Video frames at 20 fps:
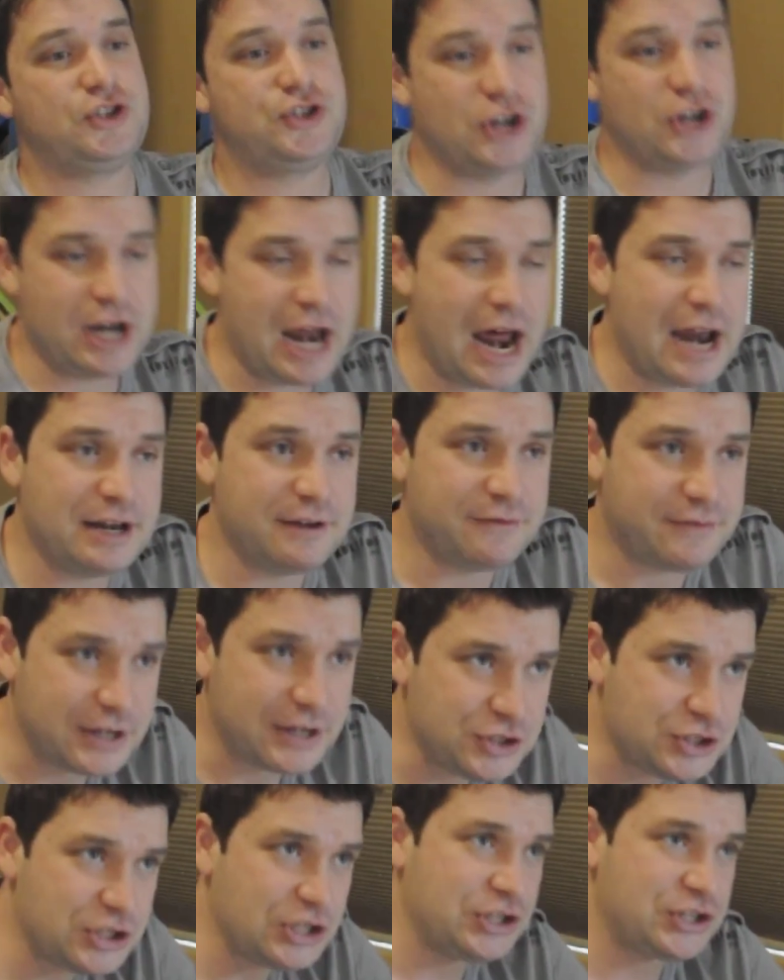This is Jedi
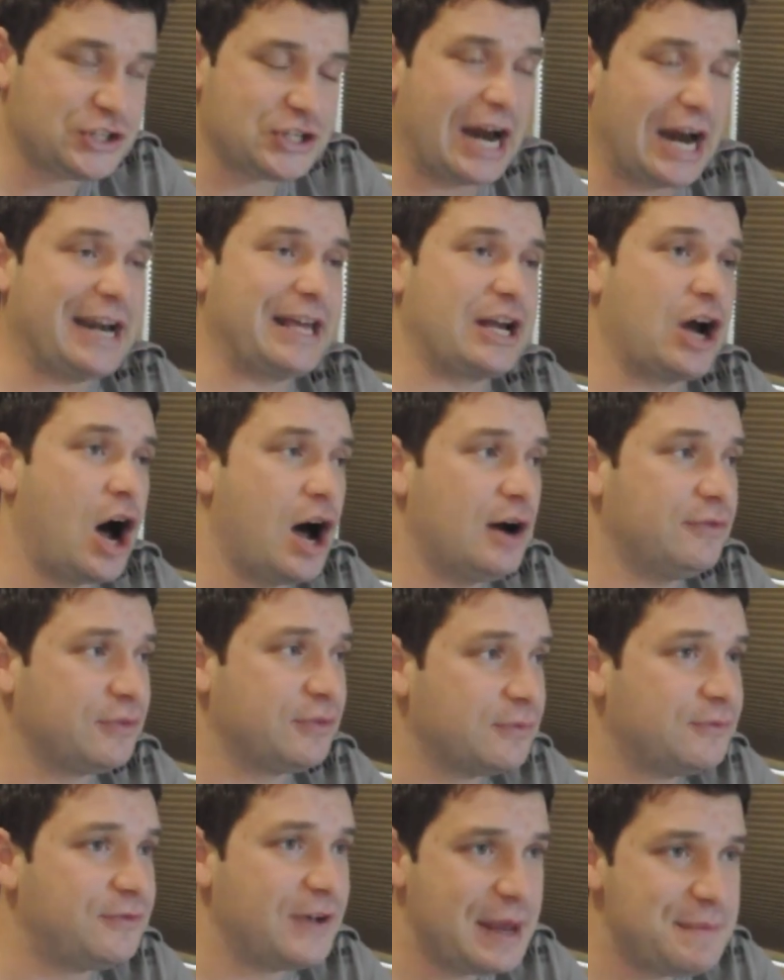Da Vinci signing
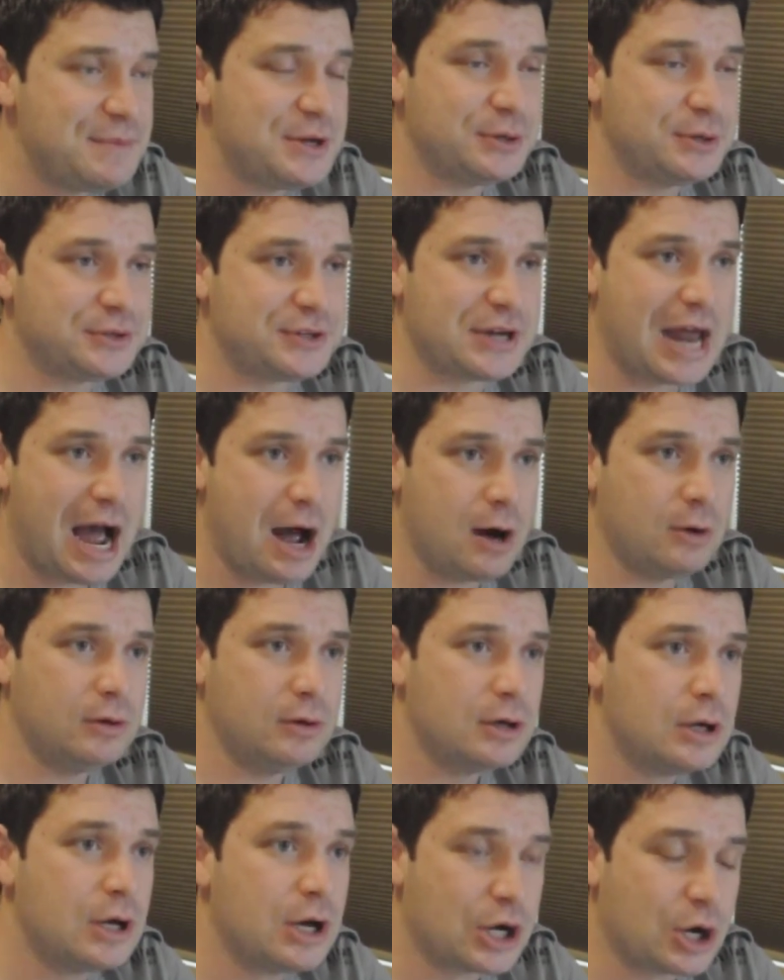off from Vape News
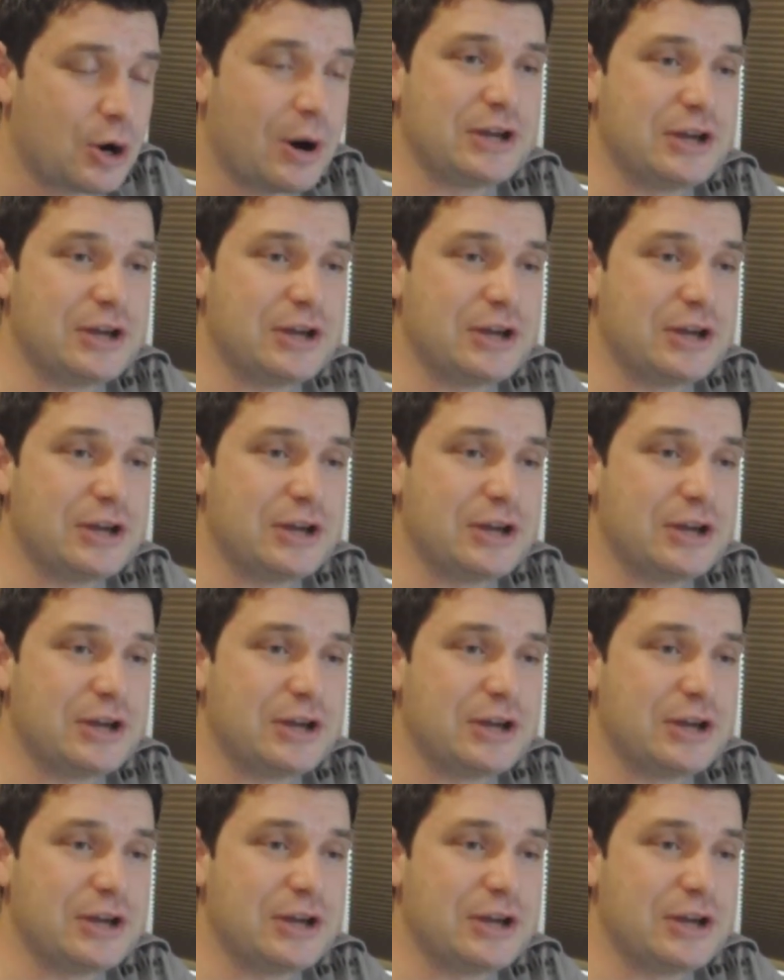Now.